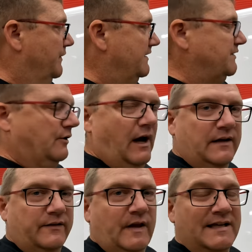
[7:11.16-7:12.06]
these
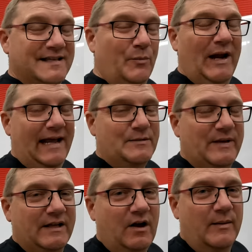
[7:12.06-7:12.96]
trucks, someone asked
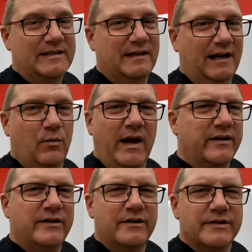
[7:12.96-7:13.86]
me in the comments, they're like, why
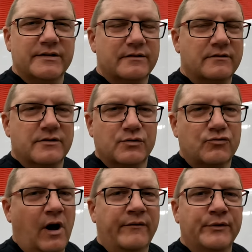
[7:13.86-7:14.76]
didn't you just
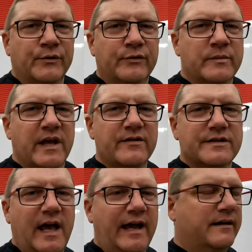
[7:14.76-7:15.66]
draw fuel from the other
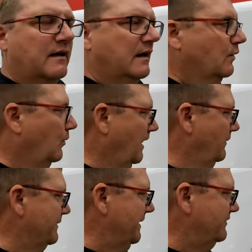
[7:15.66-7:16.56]
side? Well,
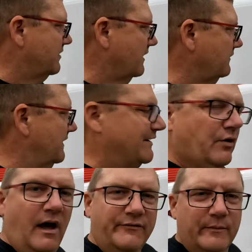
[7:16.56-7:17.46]
with the big trucks, they
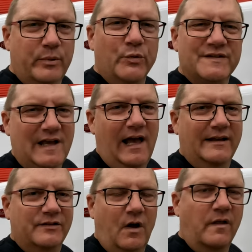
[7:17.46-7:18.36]
draw from both
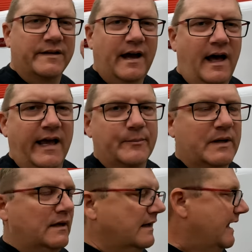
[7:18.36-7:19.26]
sides all the time.
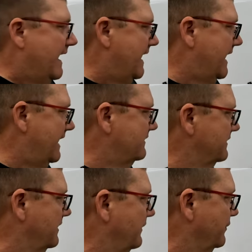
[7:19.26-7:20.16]

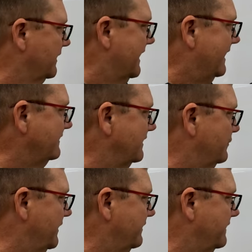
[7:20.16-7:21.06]
And they're
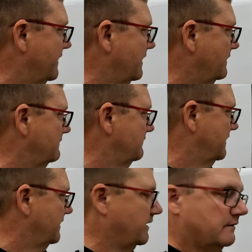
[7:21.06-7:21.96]
connected with
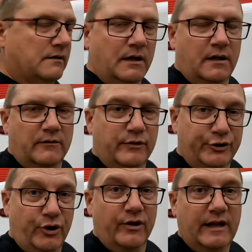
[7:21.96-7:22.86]
the
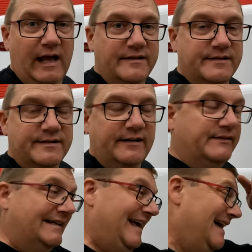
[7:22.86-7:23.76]
return lines and stuff
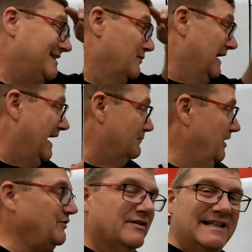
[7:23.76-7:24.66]
like that. So when I had
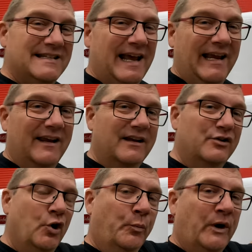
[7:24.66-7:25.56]
pressure in this tank,
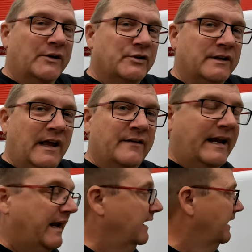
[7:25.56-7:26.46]
no pressure in the other
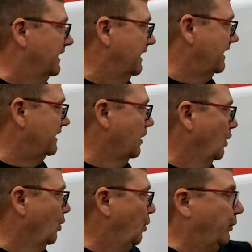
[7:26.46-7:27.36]
tank, it
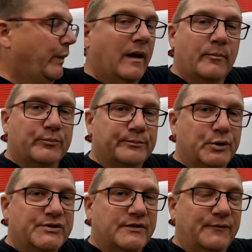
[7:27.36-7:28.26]

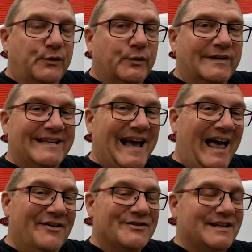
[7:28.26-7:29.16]
pushed the fuel to the
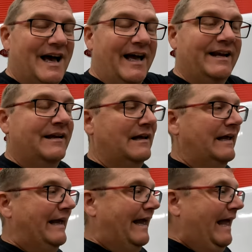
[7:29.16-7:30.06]
other side.
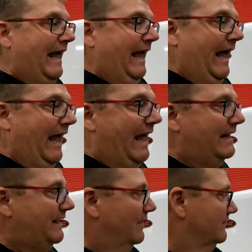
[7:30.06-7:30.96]

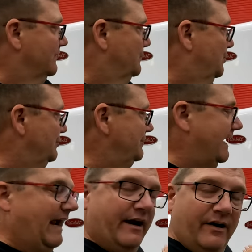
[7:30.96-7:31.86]
And it also pushed
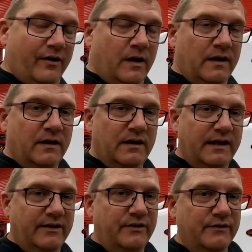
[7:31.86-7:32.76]
air
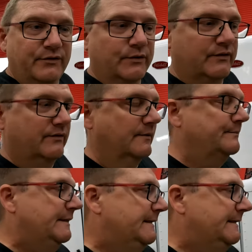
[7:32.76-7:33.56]
into the fuel system.